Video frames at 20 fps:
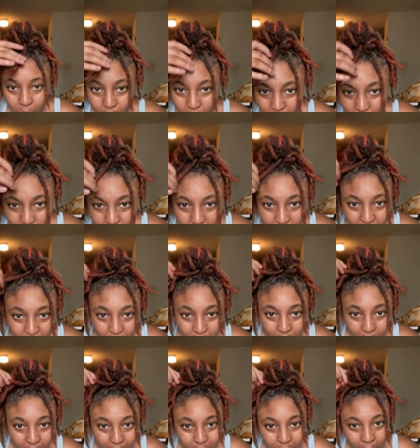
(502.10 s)
I didn't even
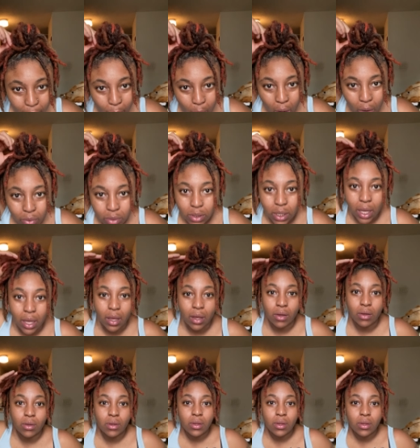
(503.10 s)
realize that part was now.